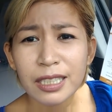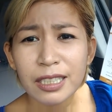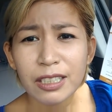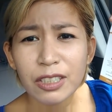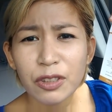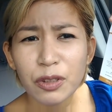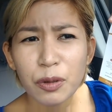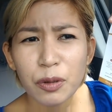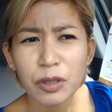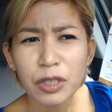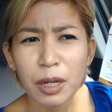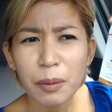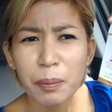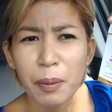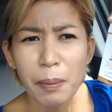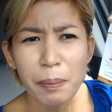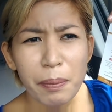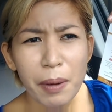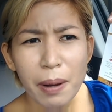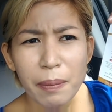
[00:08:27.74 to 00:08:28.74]
yung
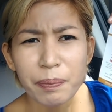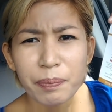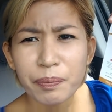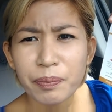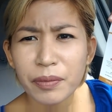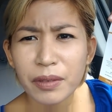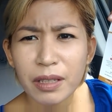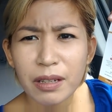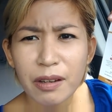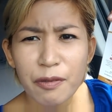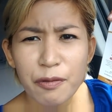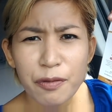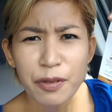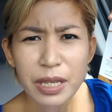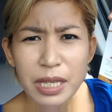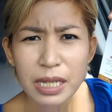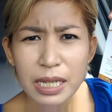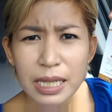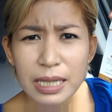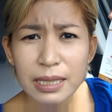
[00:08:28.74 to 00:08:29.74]
nagpa-pop na
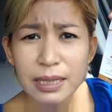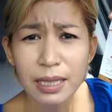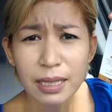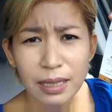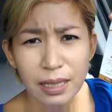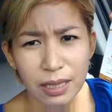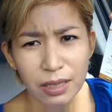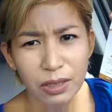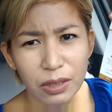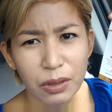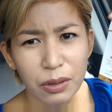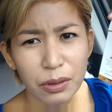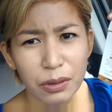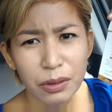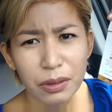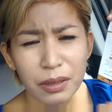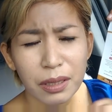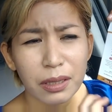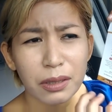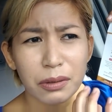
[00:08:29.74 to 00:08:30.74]
feeling sa knees ko.
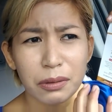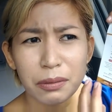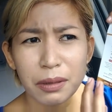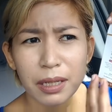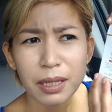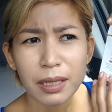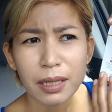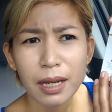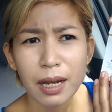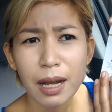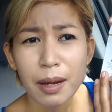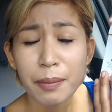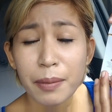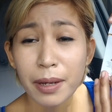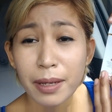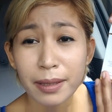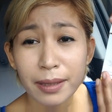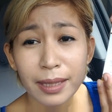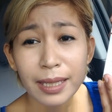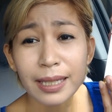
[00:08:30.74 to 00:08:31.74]
So, that's why
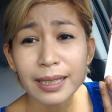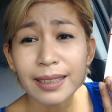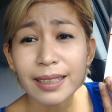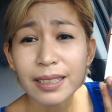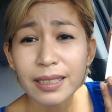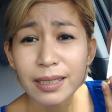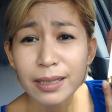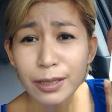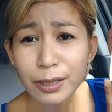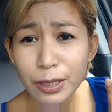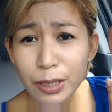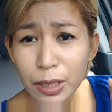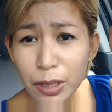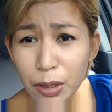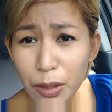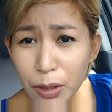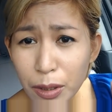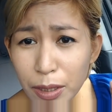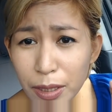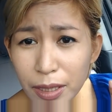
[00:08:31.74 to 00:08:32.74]
I think this is
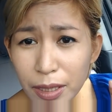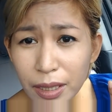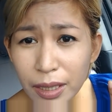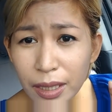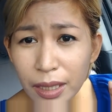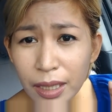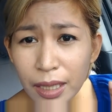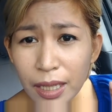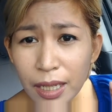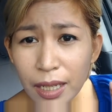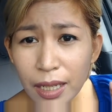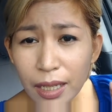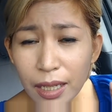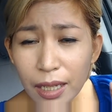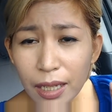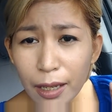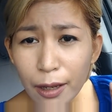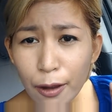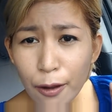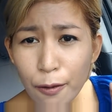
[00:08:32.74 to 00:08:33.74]
good
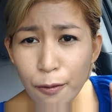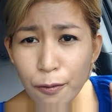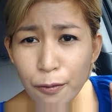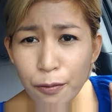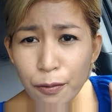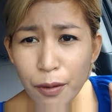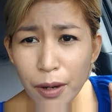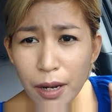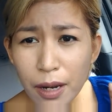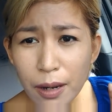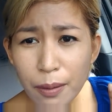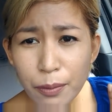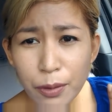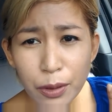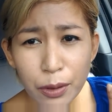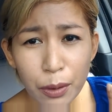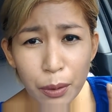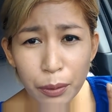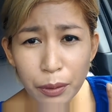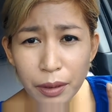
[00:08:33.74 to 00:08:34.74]
if you
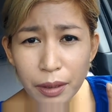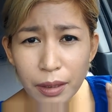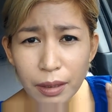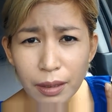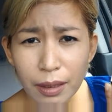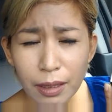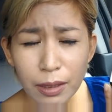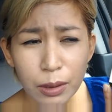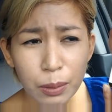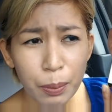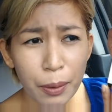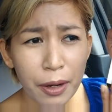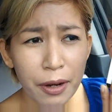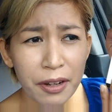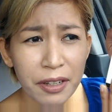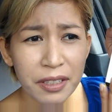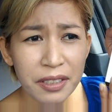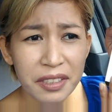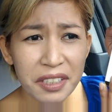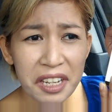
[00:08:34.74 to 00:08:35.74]
don't
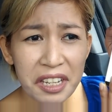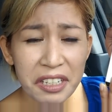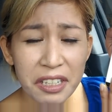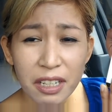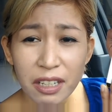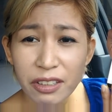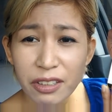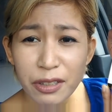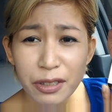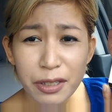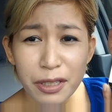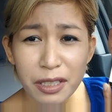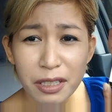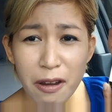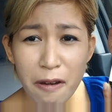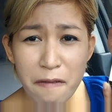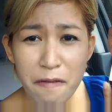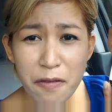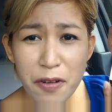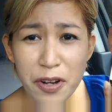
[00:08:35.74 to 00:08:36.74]
experience any other
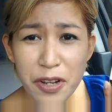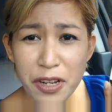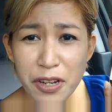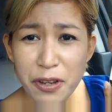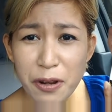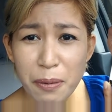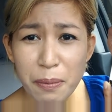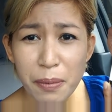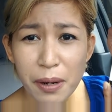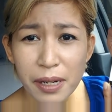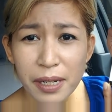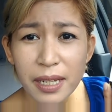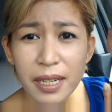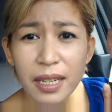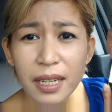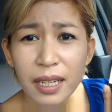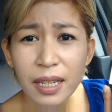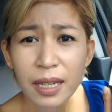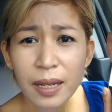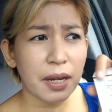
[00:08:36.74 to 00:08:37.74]
discomfort in your
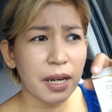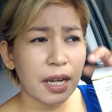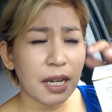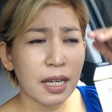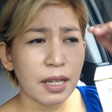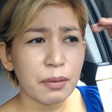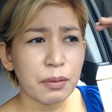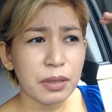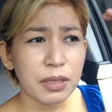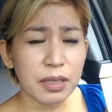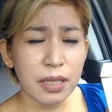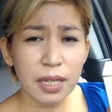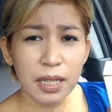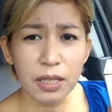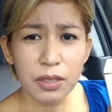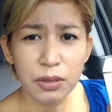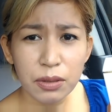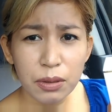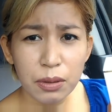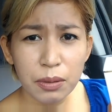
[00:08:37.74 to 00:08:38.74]
body. I was
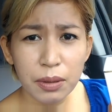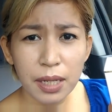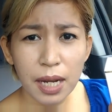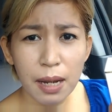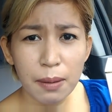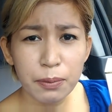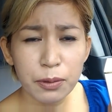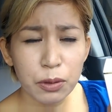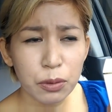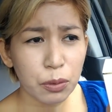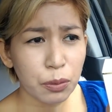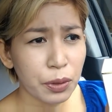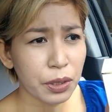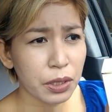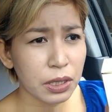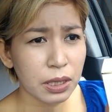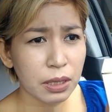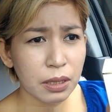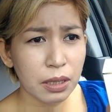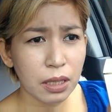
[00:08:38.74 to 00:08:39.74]
taking snow caps 2
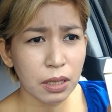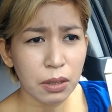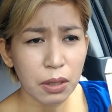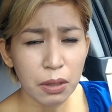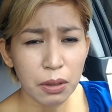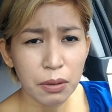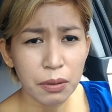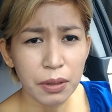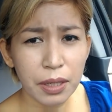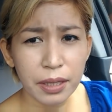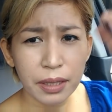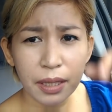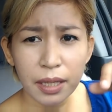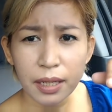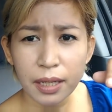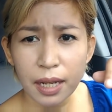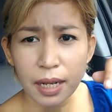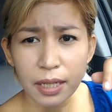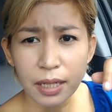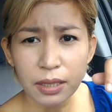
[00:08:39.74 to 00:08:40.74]
weeks ago and
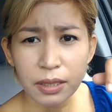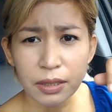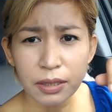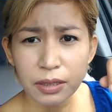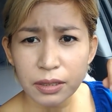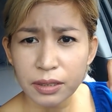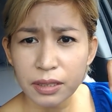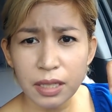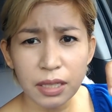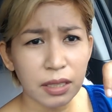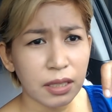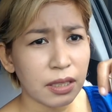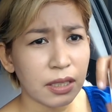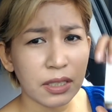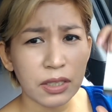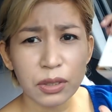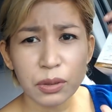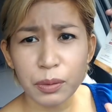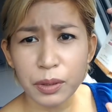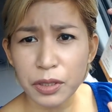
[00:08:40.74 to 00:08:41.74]
then I
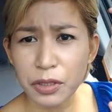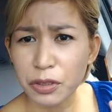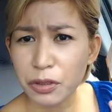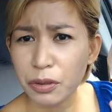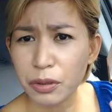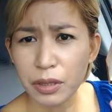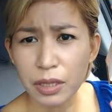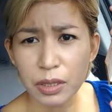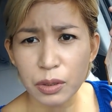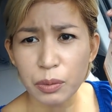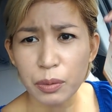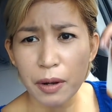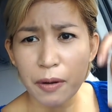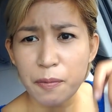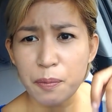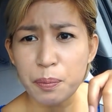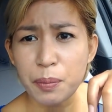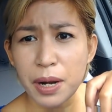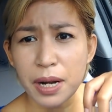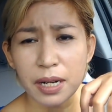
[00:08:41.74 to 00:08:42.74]
suddenly switched to this
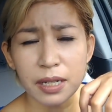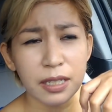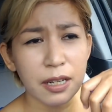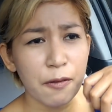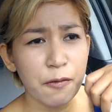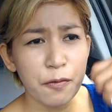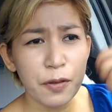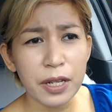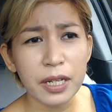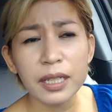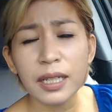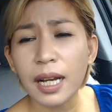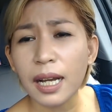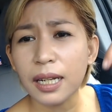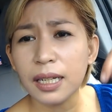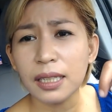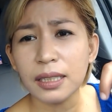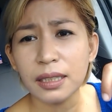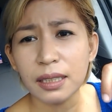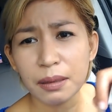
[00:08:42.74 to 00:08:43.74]
one. Parang na-feel
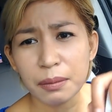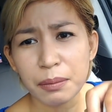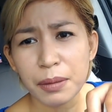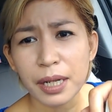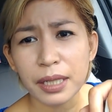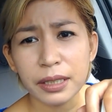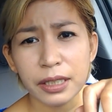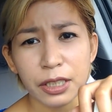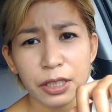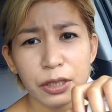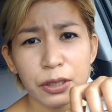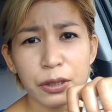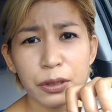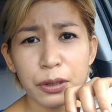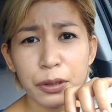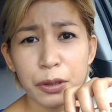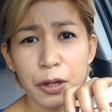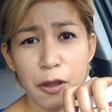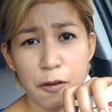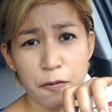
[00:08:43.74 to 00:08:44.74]
ka agad ng body ko
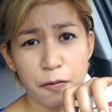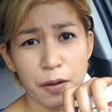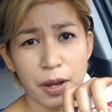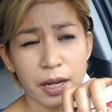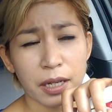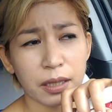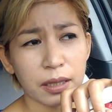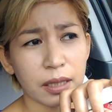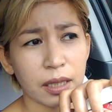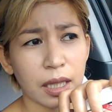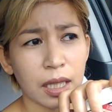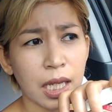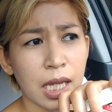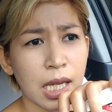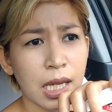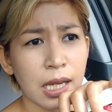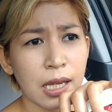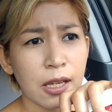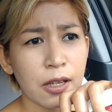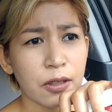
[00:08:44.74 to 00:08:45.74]
yung effect.
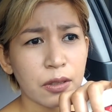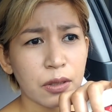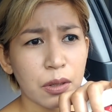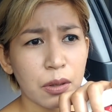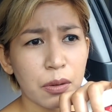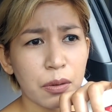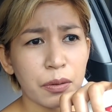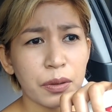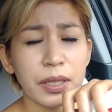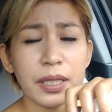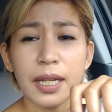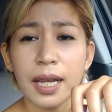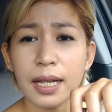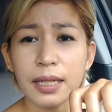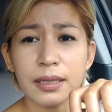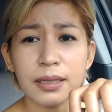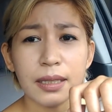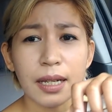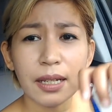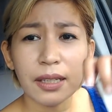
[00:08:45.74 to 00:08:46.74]
So,
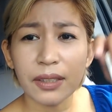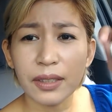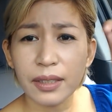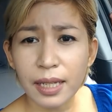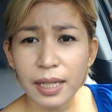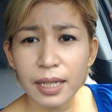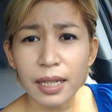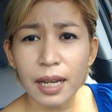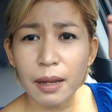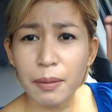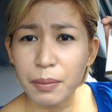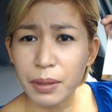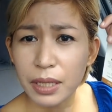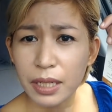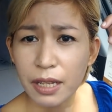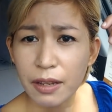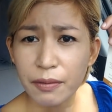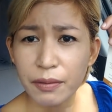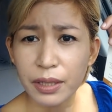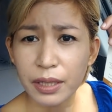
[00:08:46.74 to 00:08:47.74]
yes, I
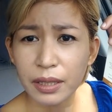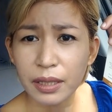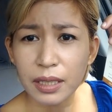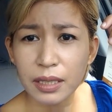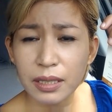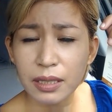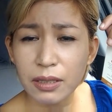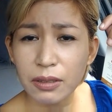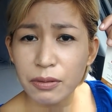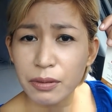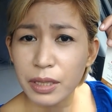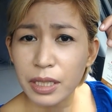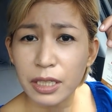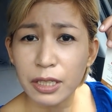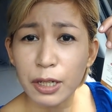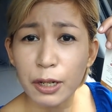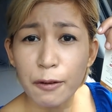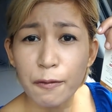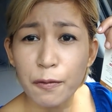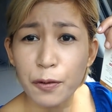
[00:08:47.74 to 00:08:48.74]
believe that this is really
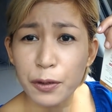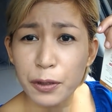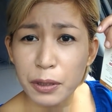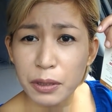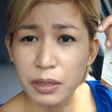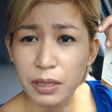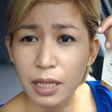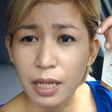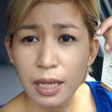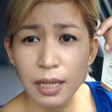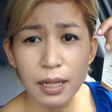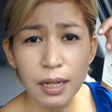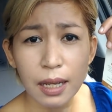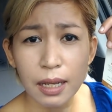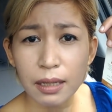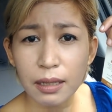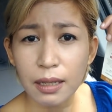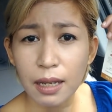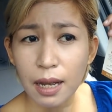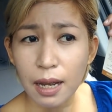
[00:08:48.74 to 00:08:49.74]
good for your skin.
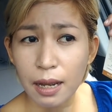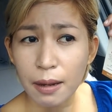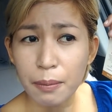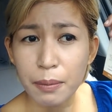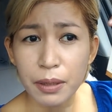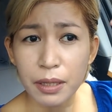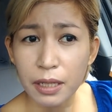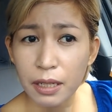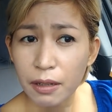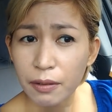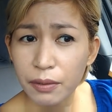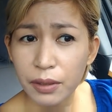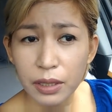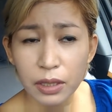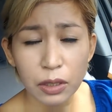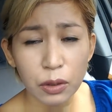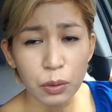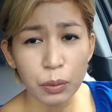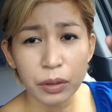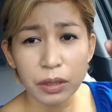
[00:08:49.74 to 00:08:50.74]
I believe
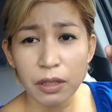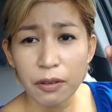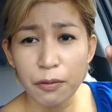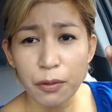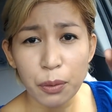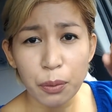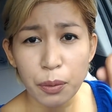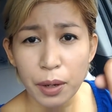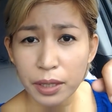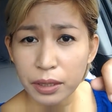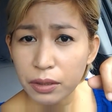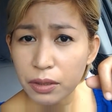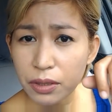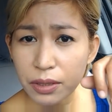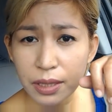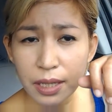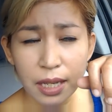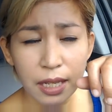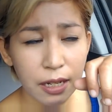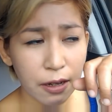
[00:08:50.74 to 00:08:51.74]
that it will give you whiter
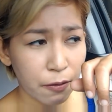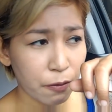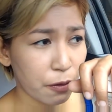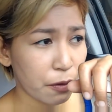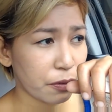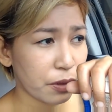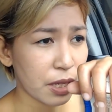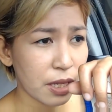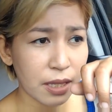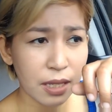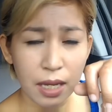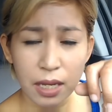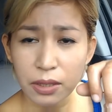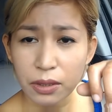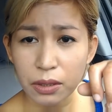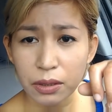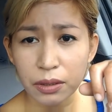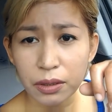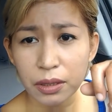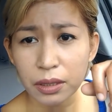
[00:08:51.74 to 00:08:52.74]
skin in 15
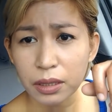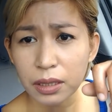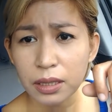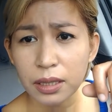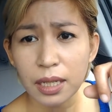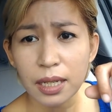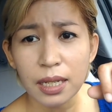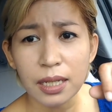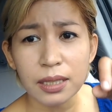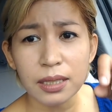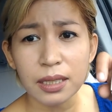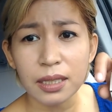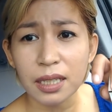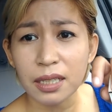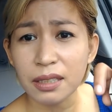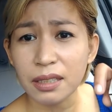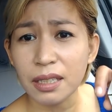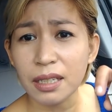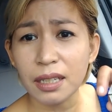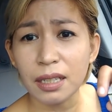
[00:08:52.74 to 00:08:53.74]
days or 30 days. And I
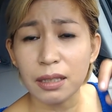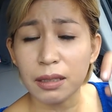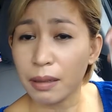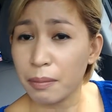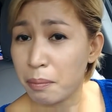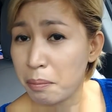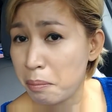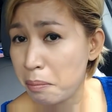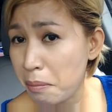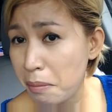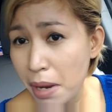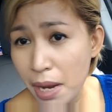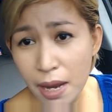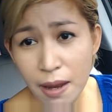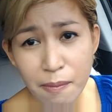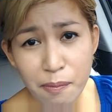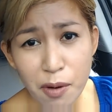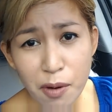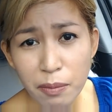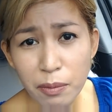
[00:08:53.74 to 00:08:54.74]
think it
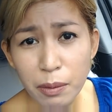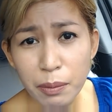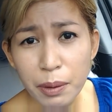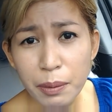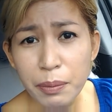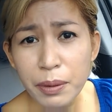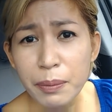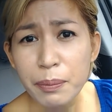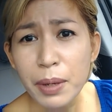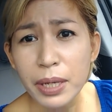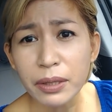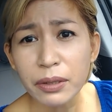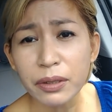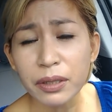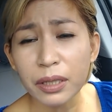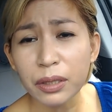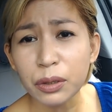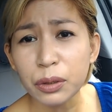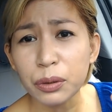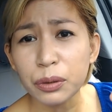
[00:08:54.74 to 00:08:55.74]
may probably be better
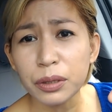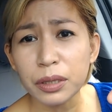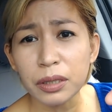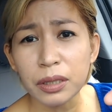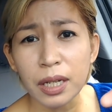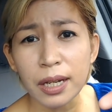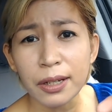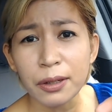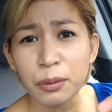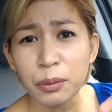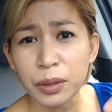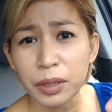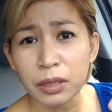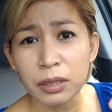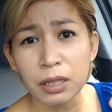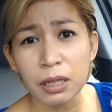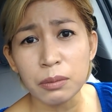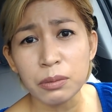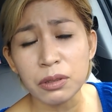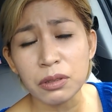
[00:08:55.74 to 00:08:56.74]
than glutathione when
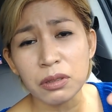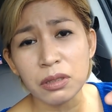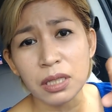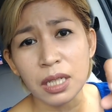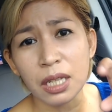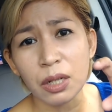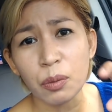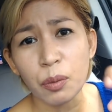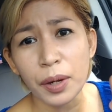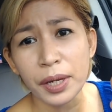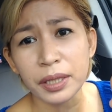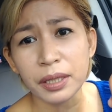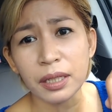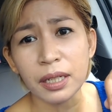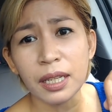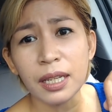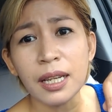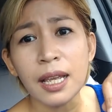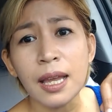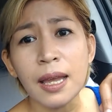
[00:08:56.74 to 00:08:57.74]
it comes to skin
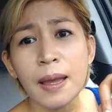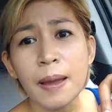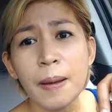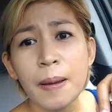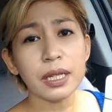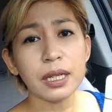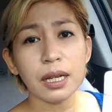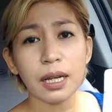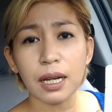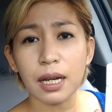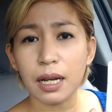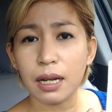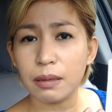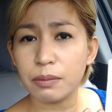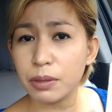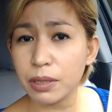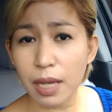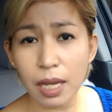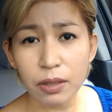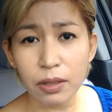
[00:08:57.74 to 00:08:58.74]
whitening.
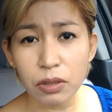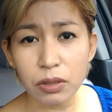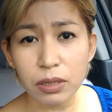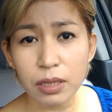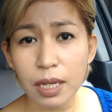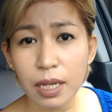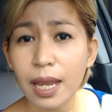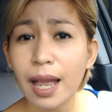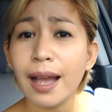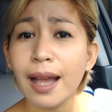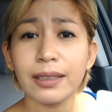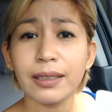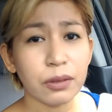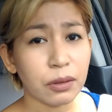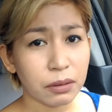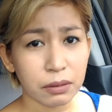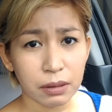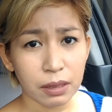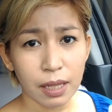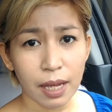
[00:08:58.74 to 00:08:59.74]
Sad to say, I
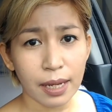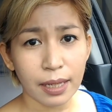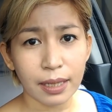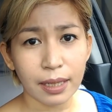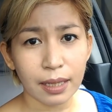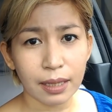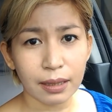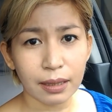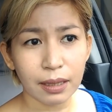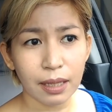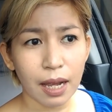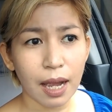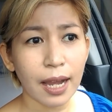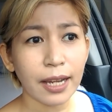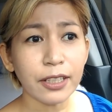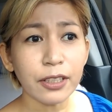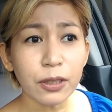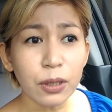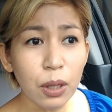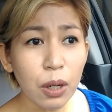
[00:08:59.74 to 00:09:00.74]
don't like it.
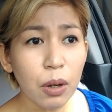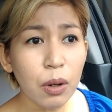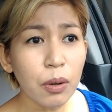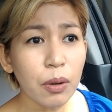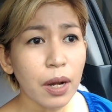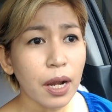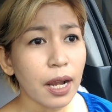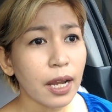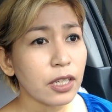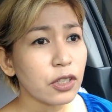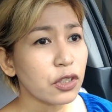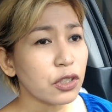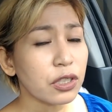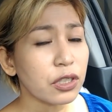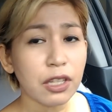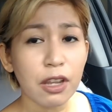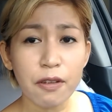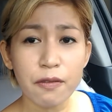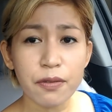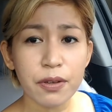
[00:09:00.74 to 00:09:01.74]
I know I should
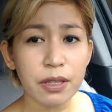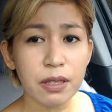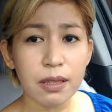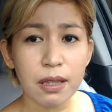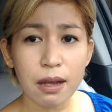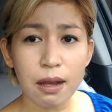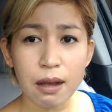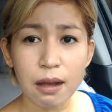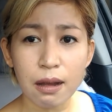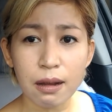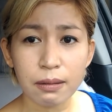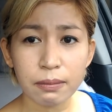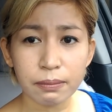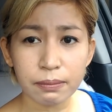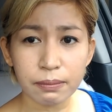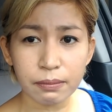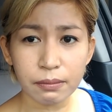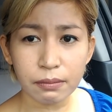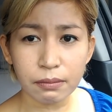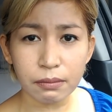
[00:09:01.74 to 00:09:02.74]
give it 1